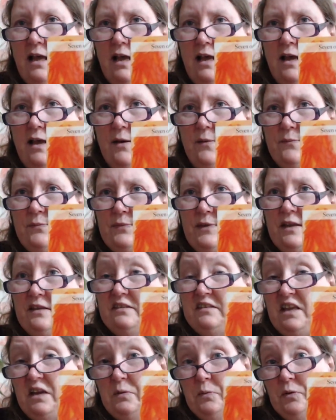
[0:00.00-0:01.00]

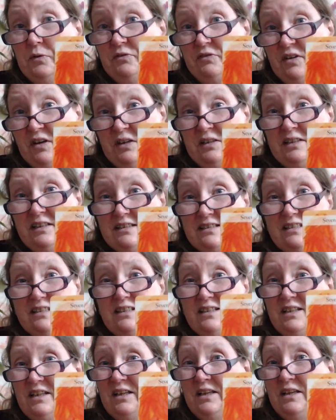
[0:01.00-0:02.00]
that they were right.